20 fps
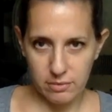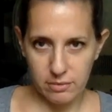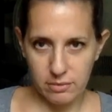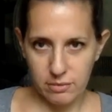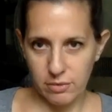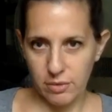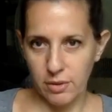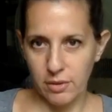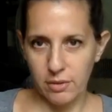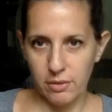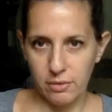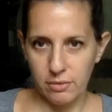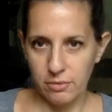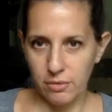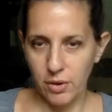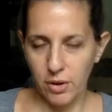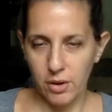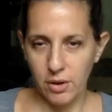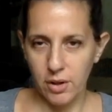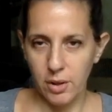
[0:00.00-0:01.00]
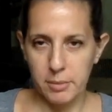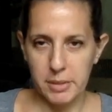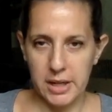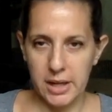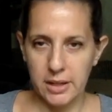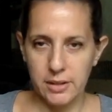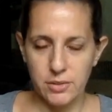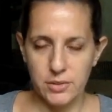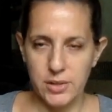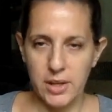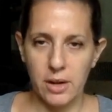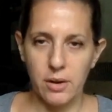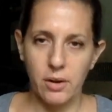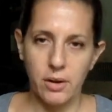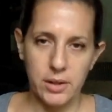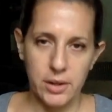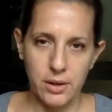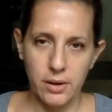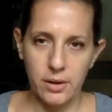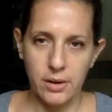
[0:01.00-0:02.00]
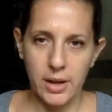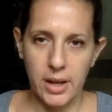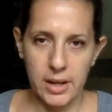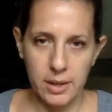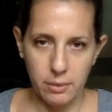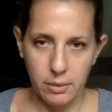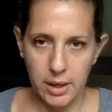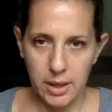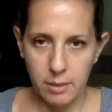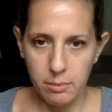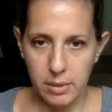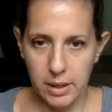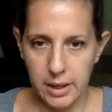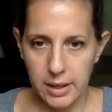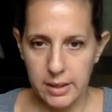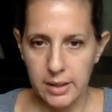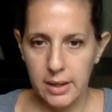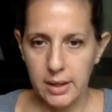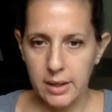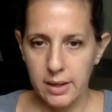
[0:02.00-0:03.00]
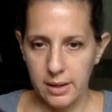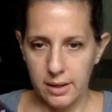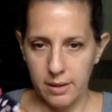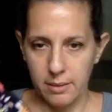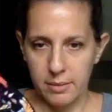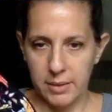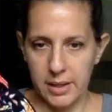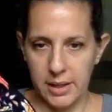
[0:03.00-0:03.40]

for fall. I mean, I use that all year anyway, but um,